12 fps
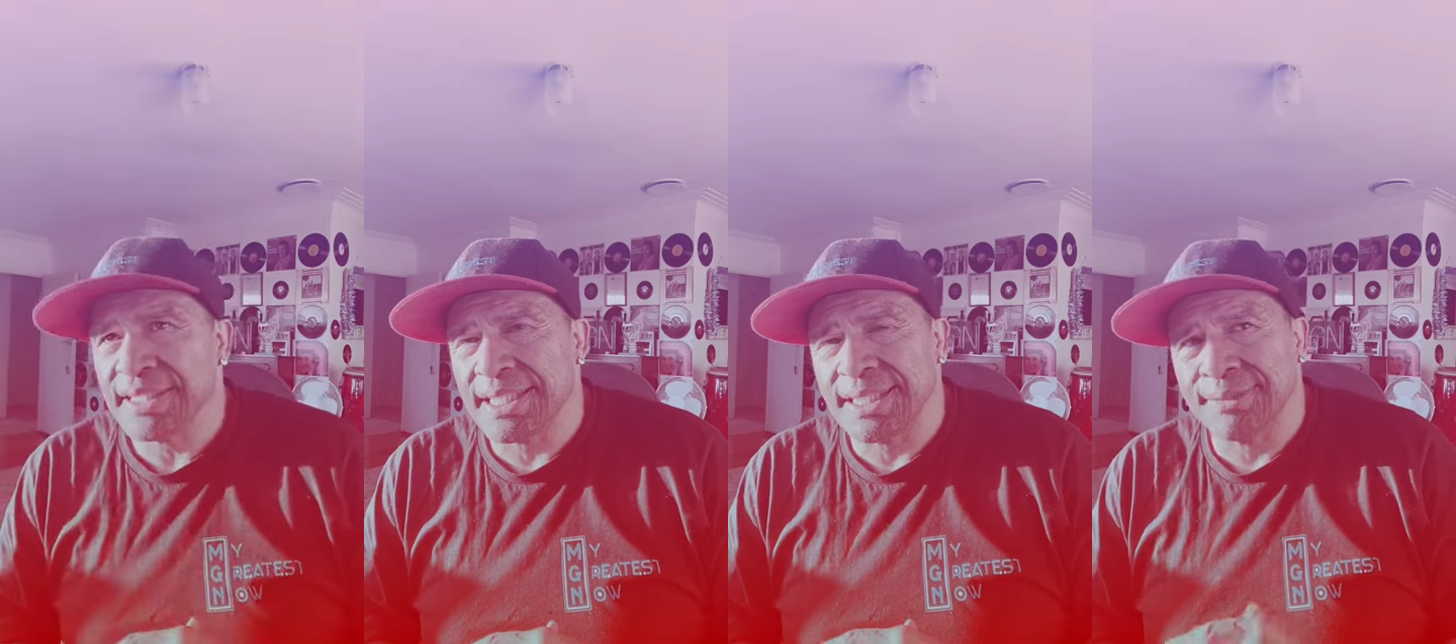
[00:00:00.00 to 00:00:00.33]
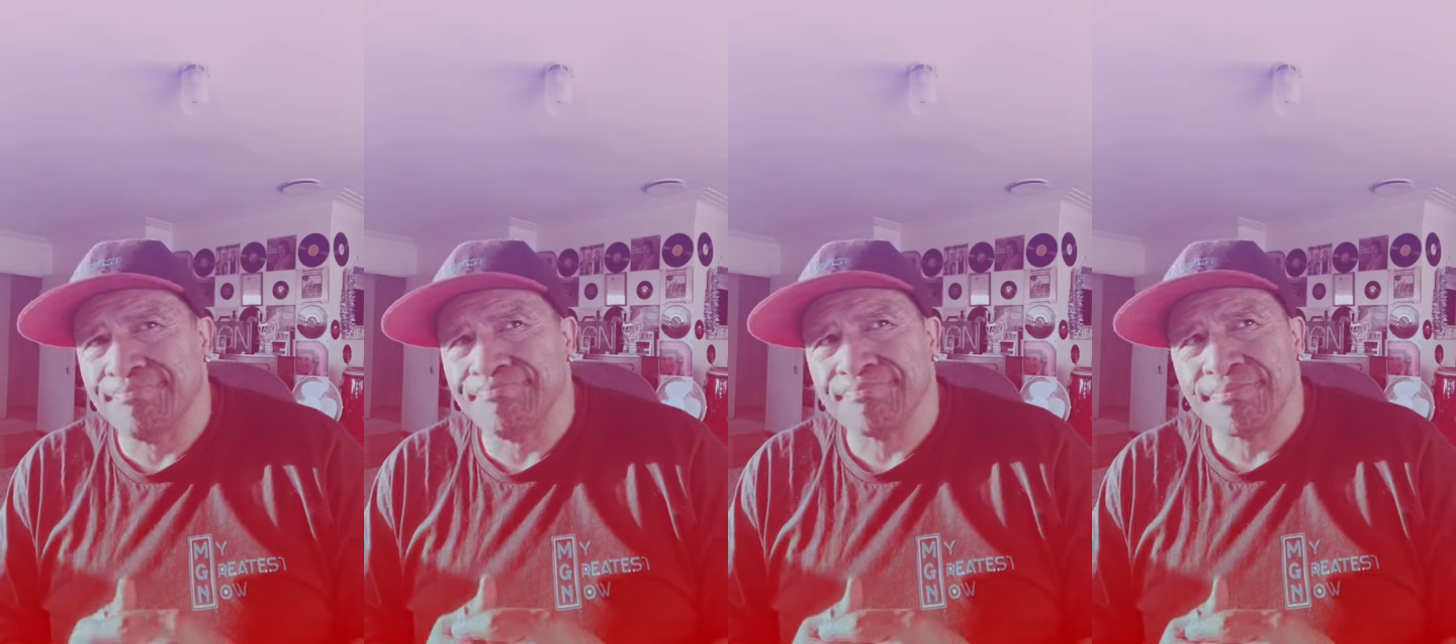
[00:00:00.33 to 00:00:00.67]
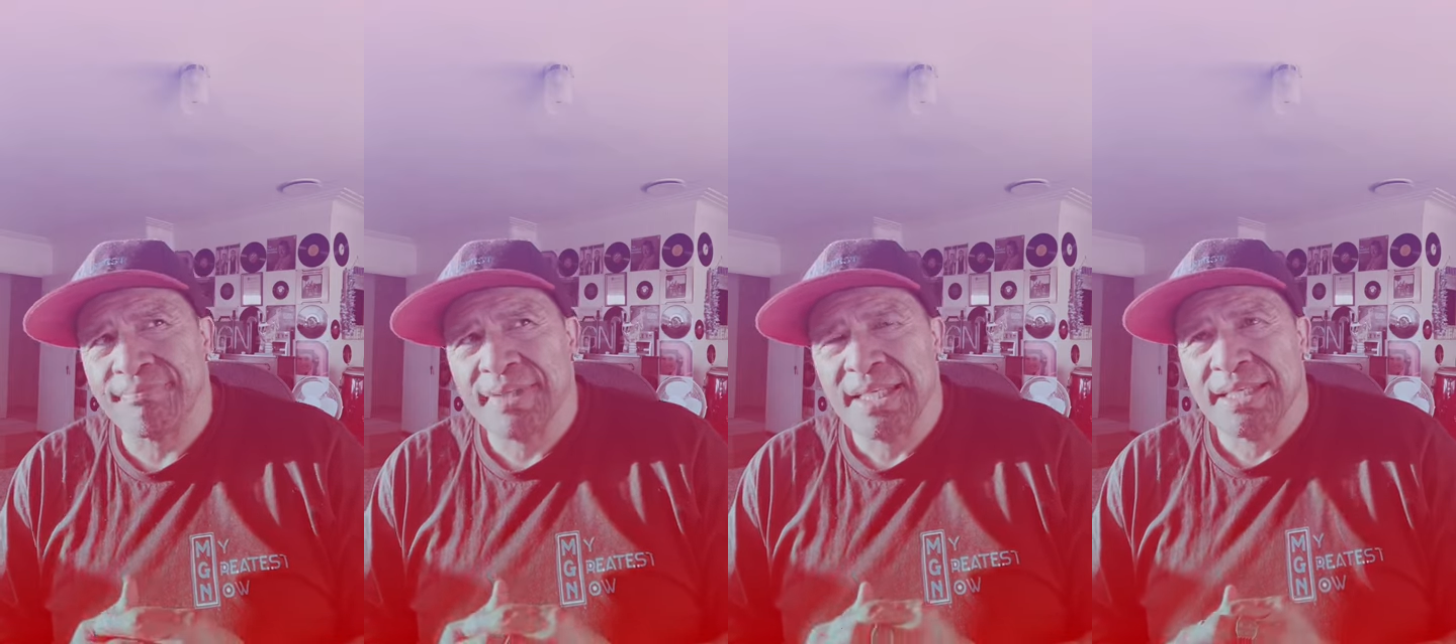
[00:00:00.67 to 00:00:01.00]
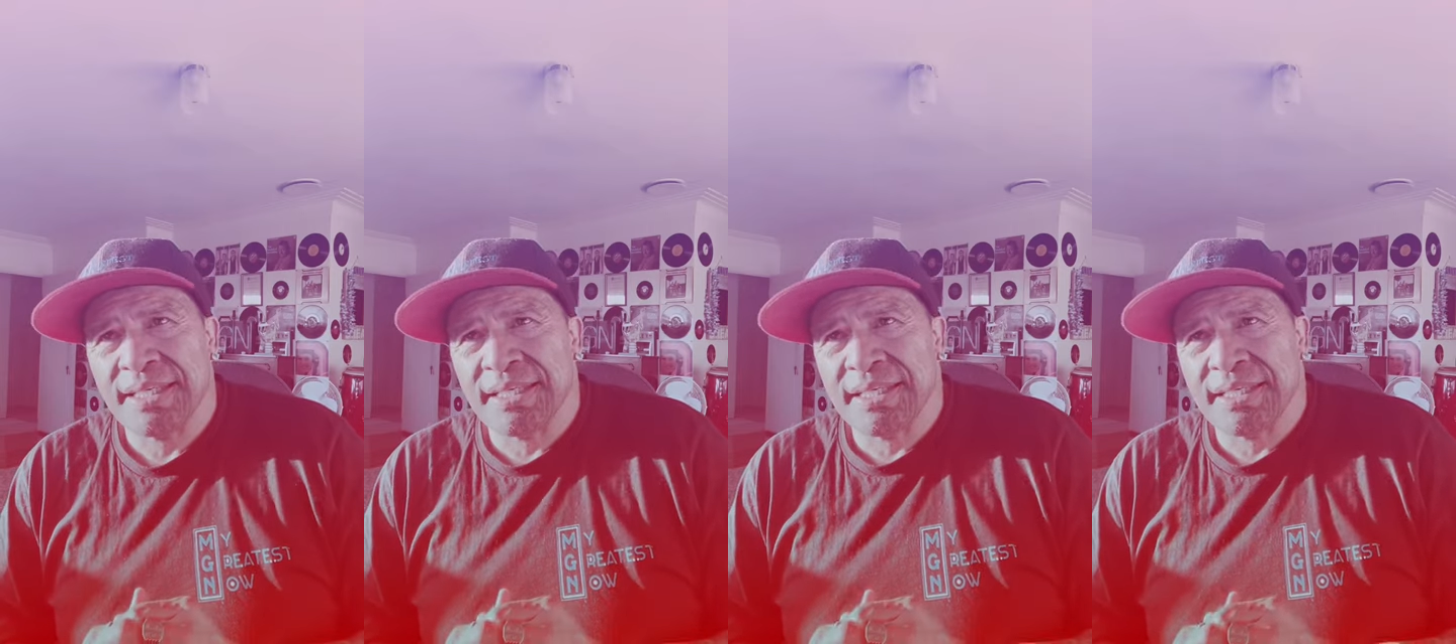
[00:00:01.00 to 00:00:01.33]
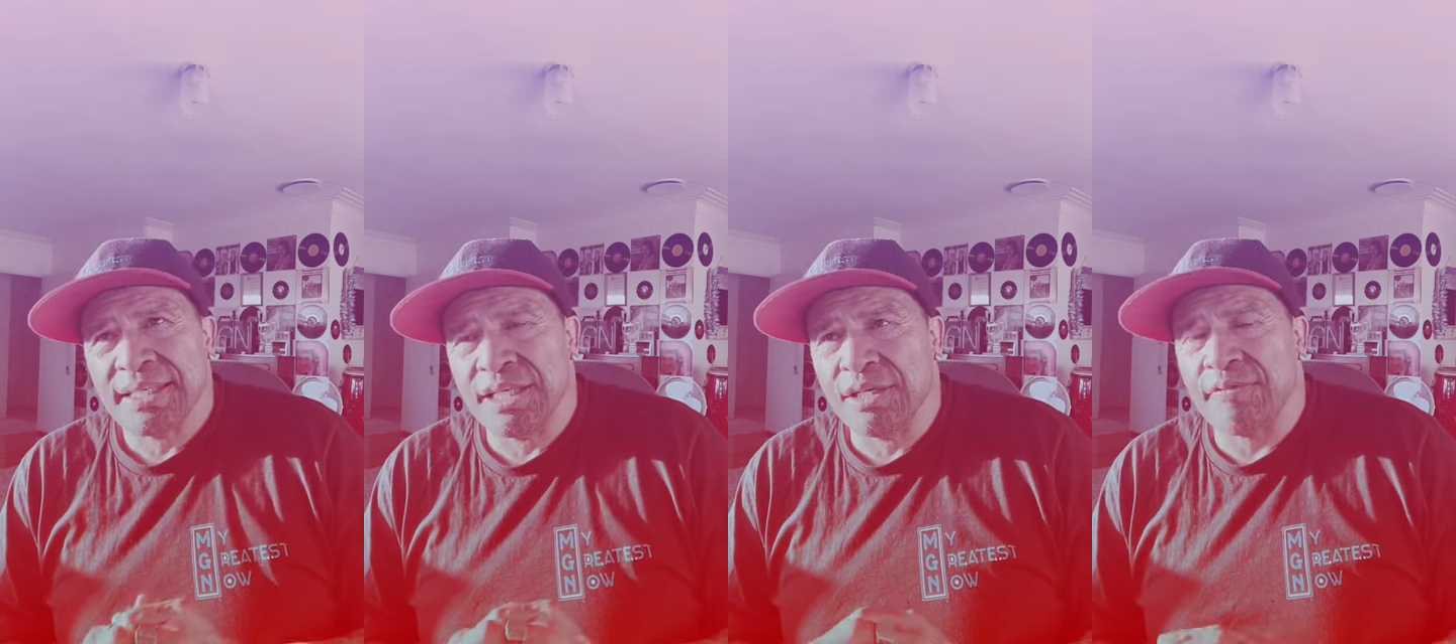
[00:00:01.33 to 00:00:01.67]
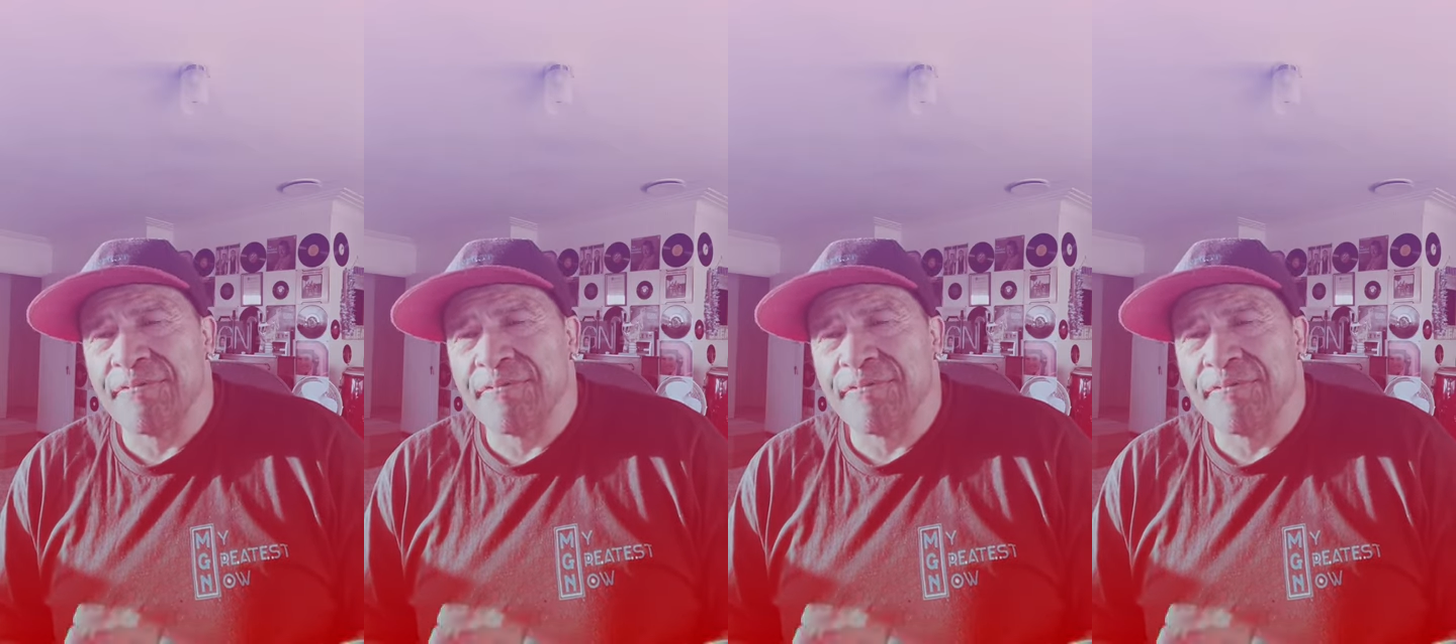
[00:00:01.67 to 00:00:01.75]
um, you know,